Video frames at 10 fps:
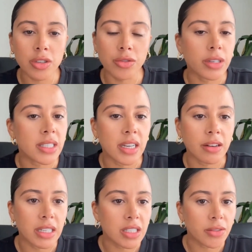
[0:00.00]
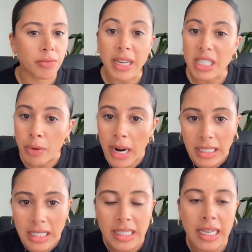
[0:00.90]
through a series of best
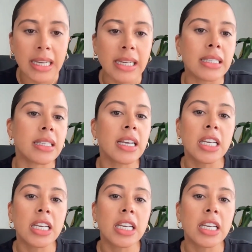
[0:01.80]
practices,